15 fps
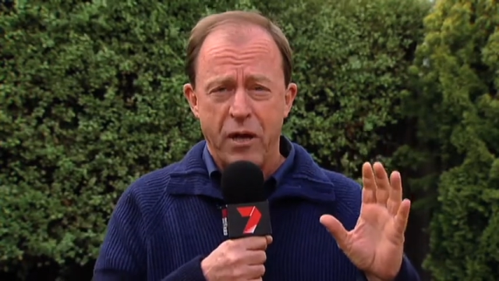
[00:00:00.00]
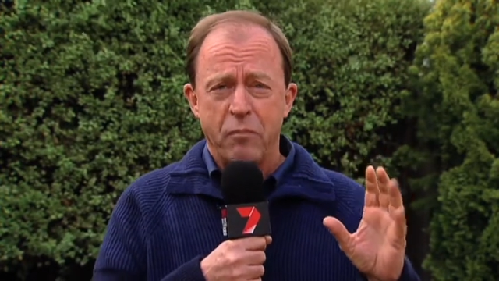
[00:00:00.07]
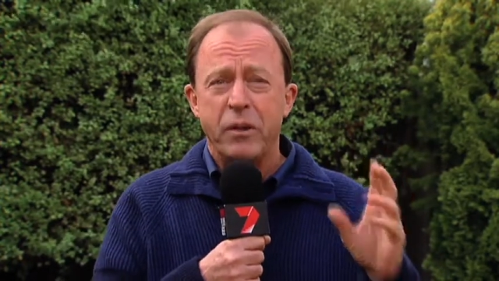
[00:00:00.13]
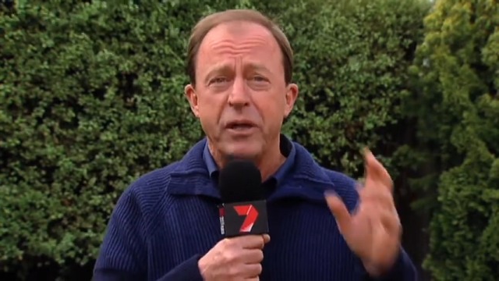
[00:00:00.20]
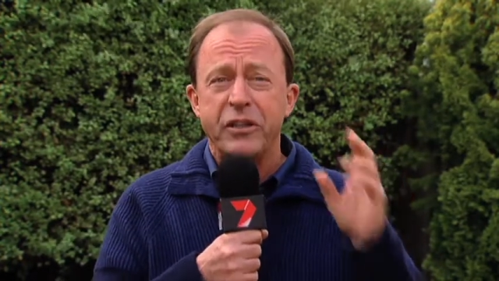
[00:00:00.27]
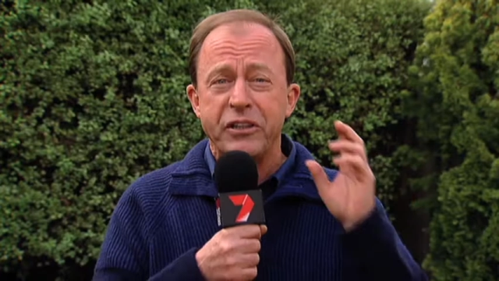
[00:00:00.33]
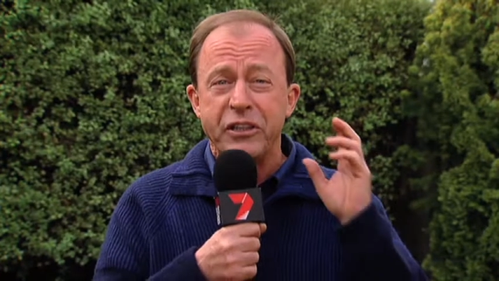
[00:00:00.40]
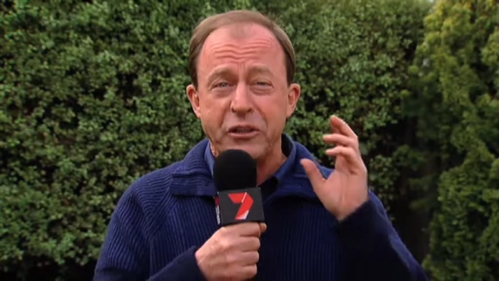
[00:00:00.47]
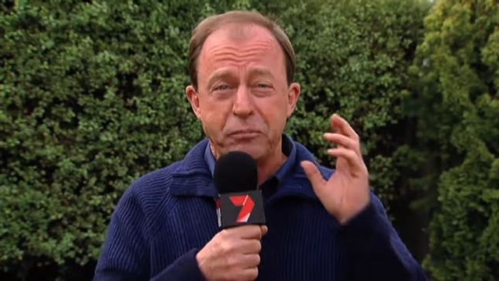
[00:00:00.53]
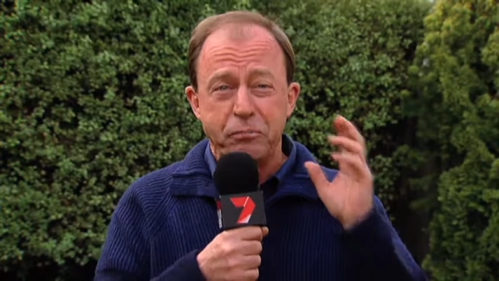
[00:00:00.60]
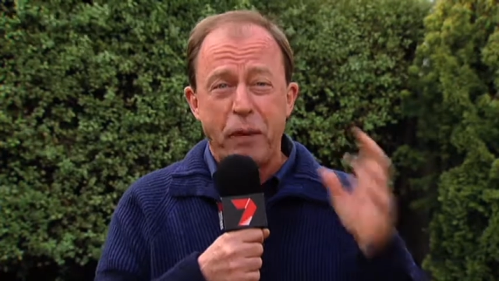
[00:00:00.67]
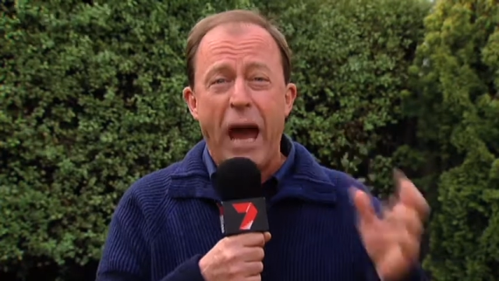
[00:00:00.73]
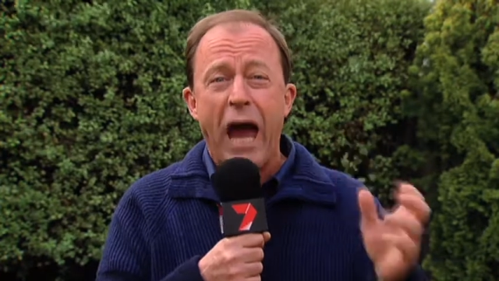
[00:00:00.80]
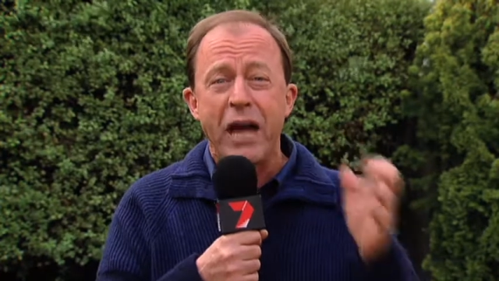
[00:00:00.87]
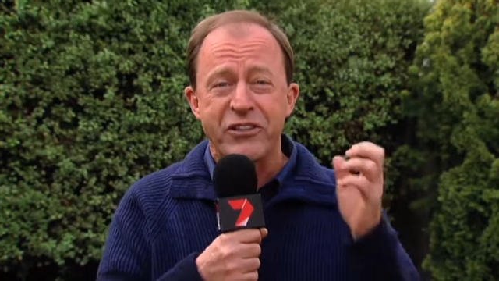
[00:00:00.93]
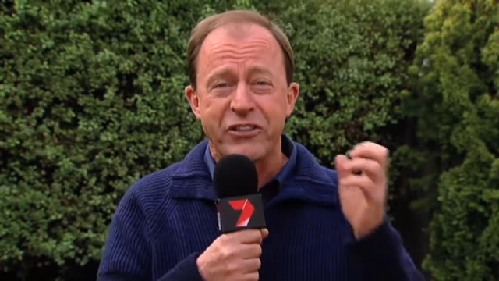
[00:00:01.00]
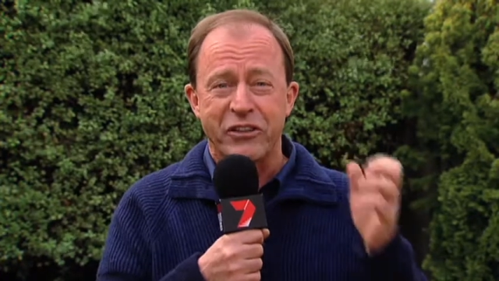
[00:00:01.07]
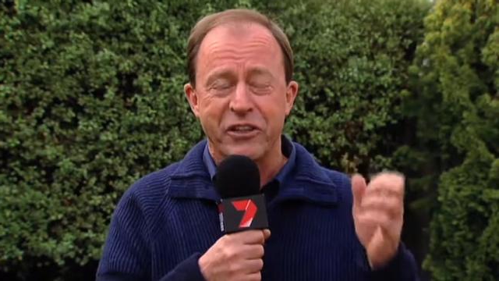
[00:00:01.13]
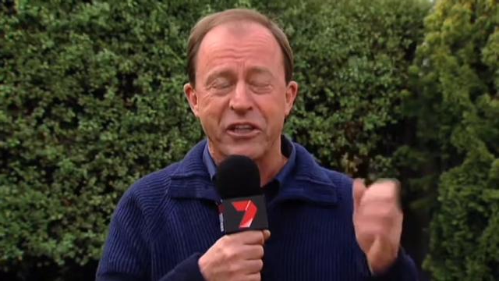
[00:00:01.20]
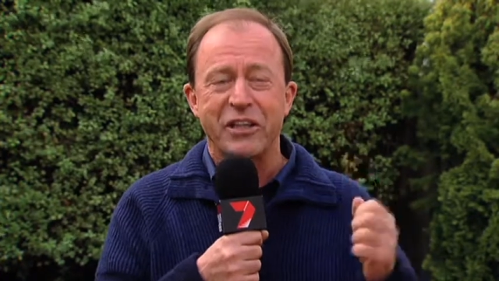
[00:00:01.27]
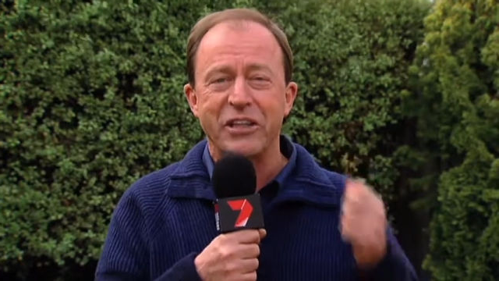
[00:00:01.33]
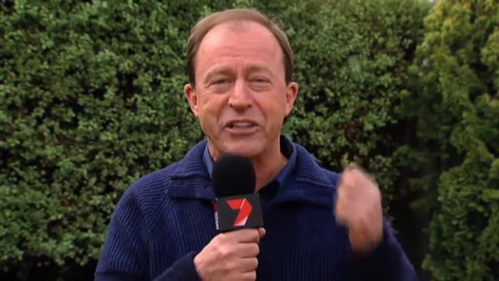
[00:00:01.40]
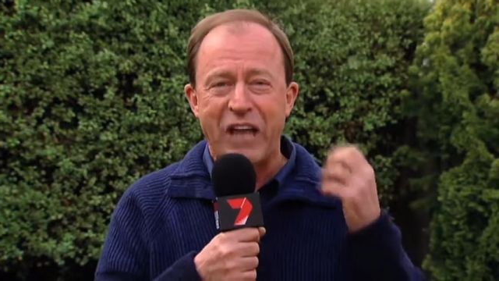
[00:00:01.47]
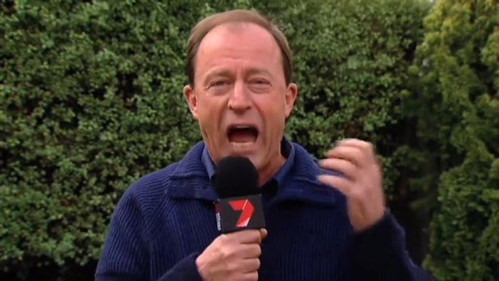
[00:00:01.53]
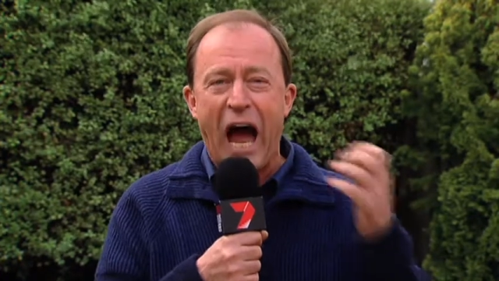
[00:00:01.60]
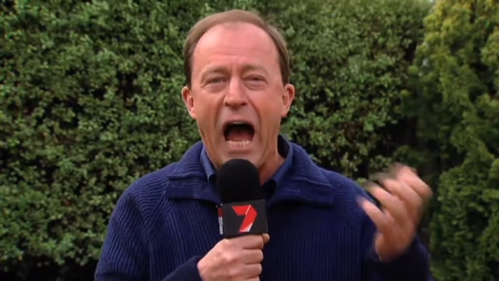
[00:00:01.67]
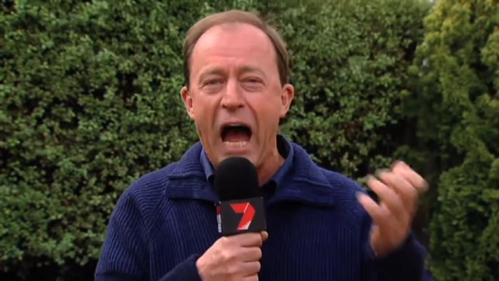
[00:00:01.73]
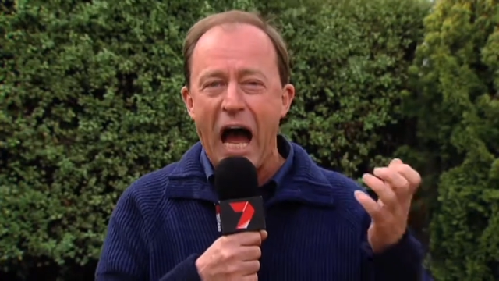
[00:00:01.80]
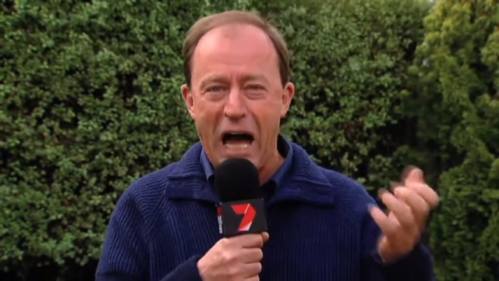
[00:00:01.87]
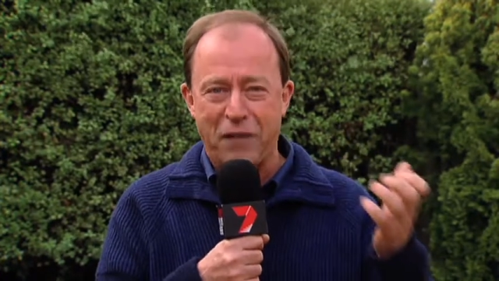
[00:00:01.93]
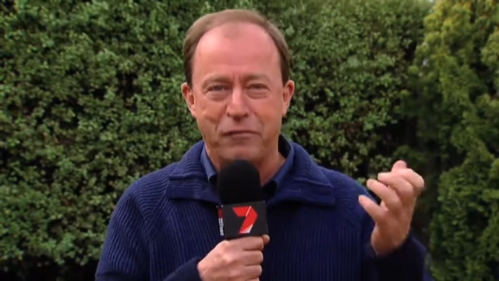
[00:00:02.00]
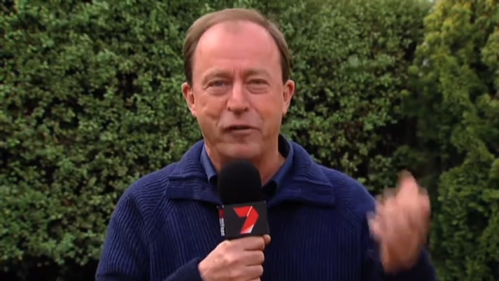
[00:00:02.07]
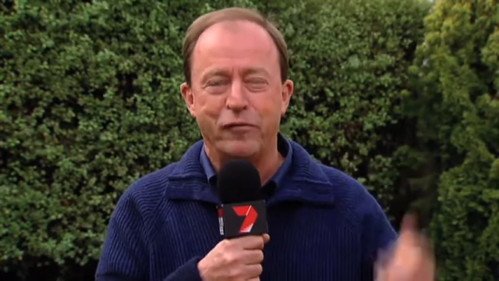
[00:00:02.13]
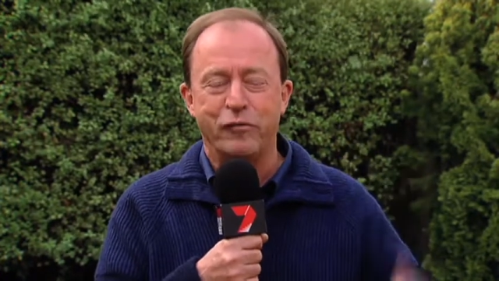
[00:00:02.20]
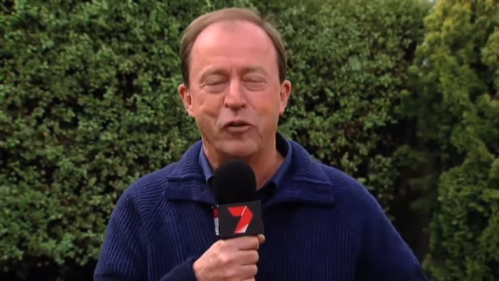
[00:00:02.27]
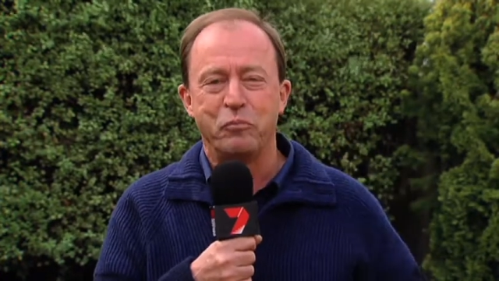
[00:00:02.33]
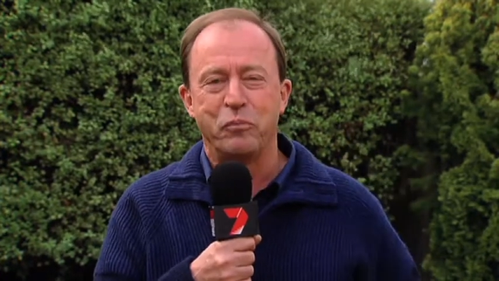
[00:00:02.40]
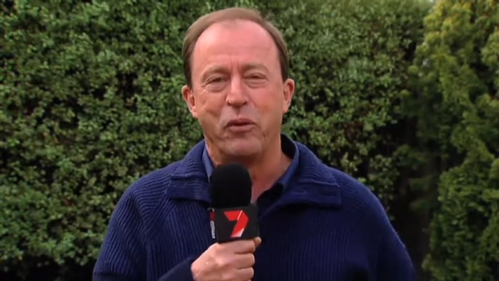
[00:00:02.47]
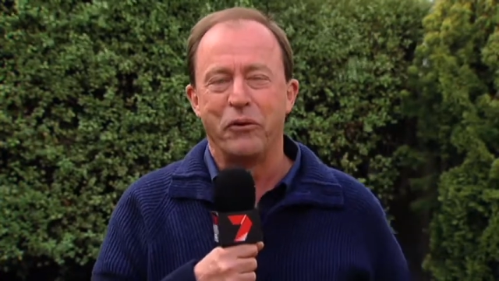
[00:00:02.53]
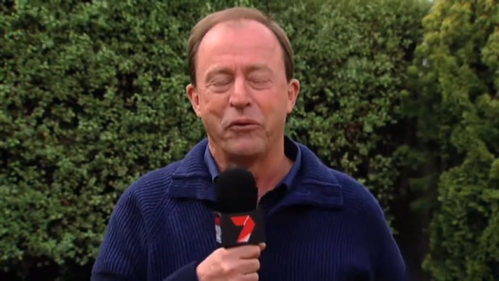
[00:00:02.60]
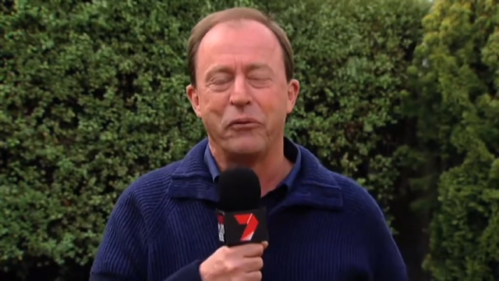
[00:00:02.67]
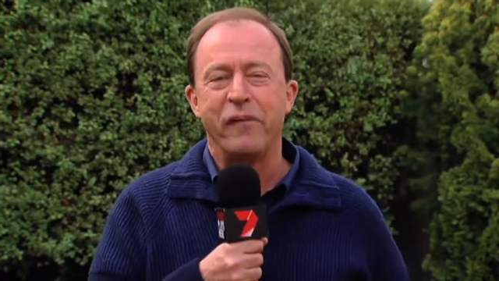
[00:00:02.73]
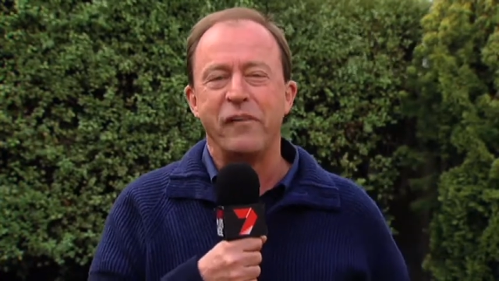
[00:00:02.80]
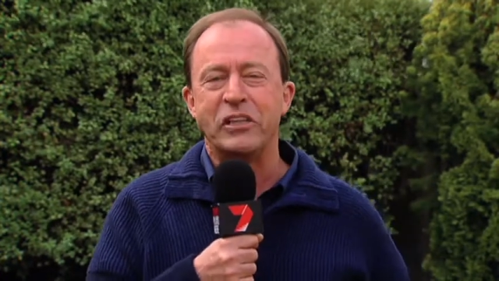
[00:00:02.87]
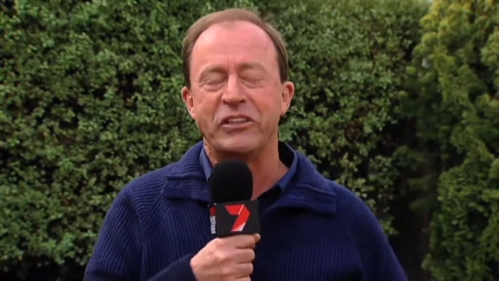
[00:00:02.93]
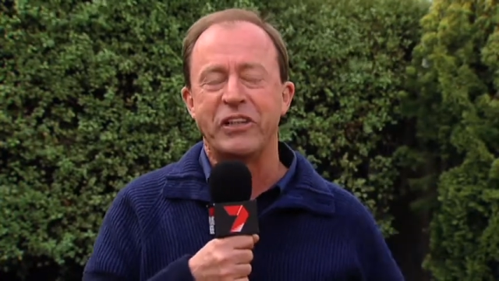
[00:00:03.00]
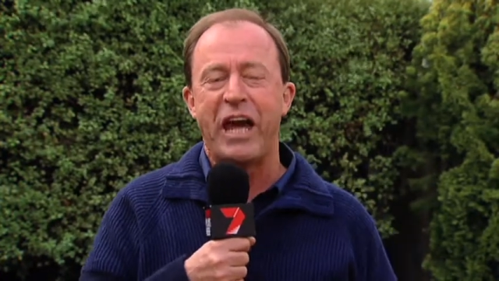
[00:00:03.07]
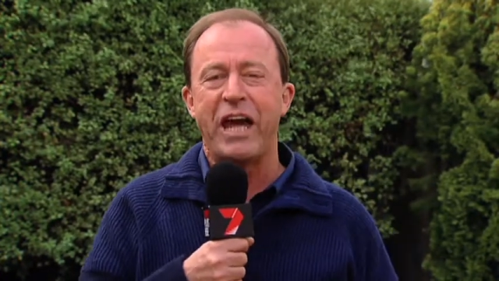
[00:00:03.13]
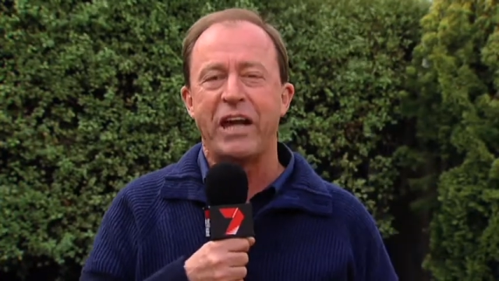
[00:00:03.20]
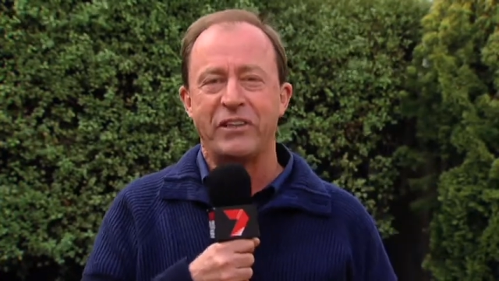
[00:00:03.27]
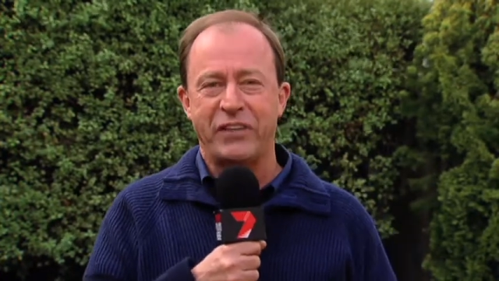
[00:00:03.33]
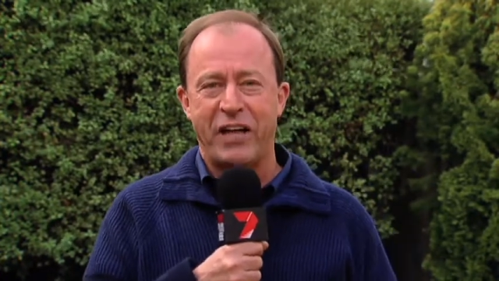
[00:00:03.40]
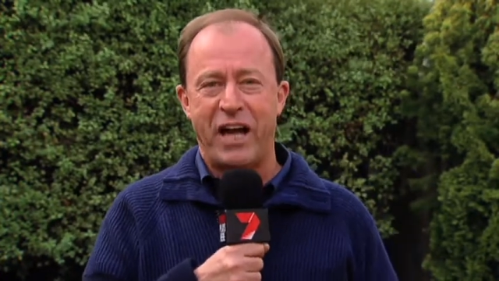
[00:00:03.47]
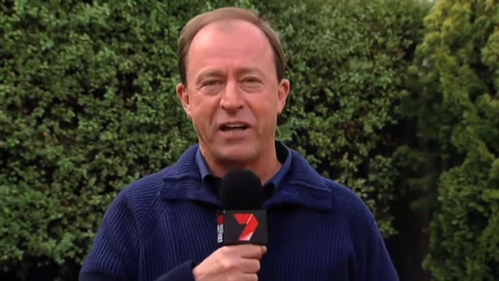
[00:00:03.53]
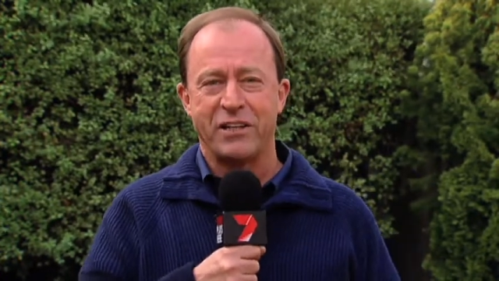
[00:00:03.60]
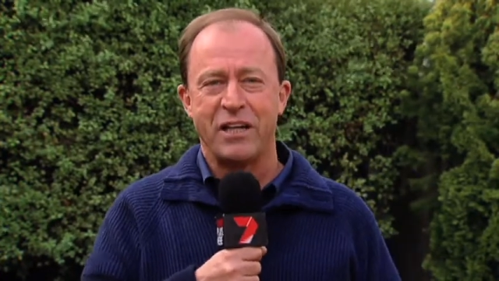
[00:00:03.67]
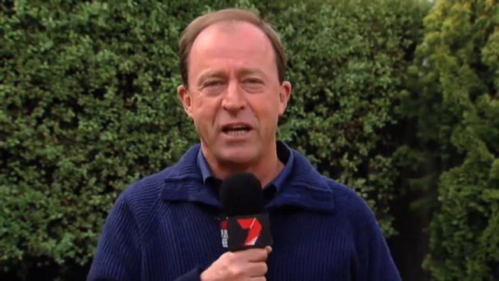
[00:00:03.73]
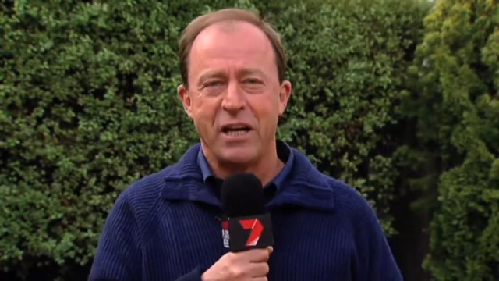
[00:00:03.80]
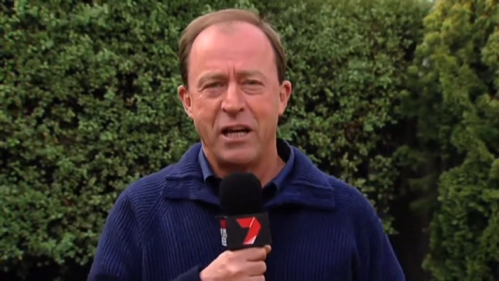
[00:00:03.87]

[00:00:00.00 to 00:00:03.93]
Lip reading: but it's his passion and his heart for football that really stands out.